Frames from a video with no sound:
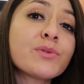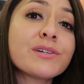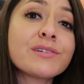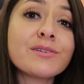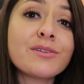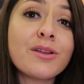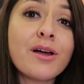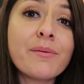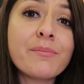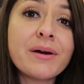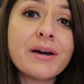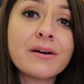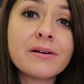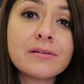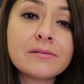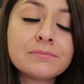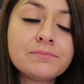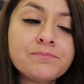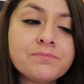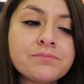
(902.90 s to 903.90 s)
one is a lot better.
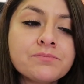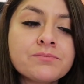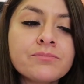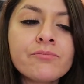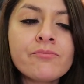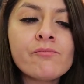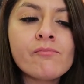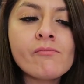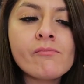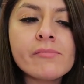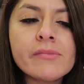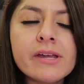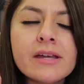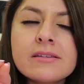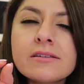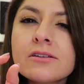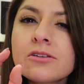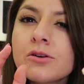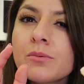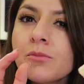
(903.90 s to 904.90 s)

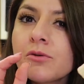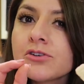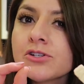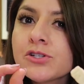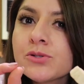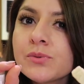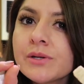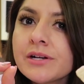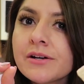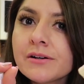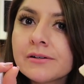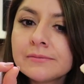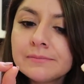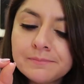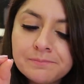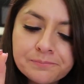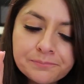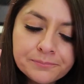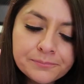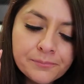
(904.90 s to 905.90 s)
It's a little more
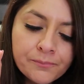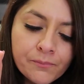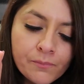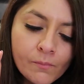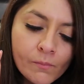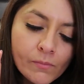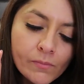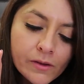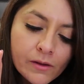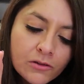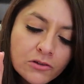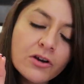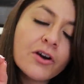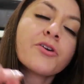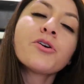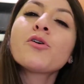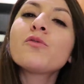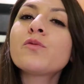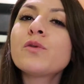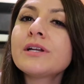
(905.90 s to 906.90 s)
sweeter. So I
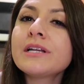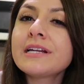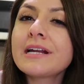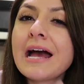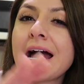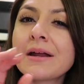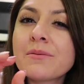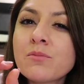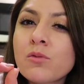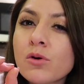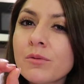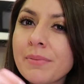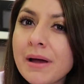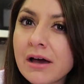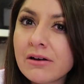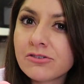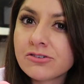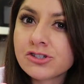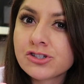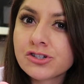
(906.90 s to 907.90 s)
don't know if we need to add more
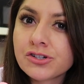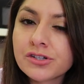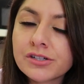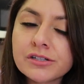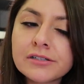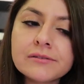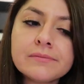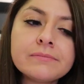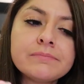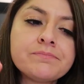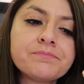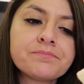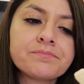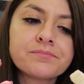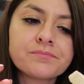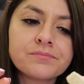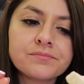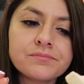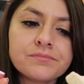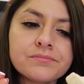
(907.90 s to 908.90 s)
powdered sugar
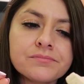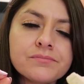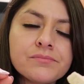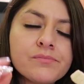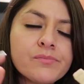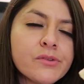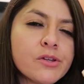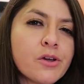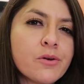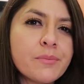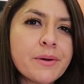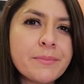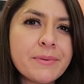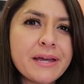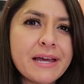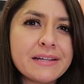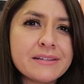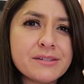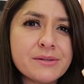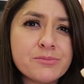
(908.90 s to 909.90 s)
or
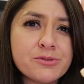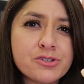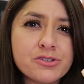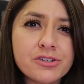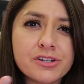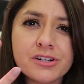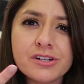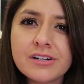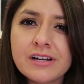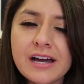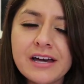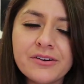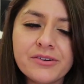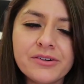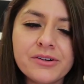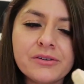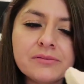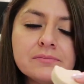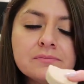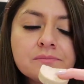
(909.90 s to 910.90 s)
maybe add some sugar, I don't
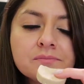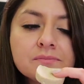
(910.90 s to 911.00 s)
know.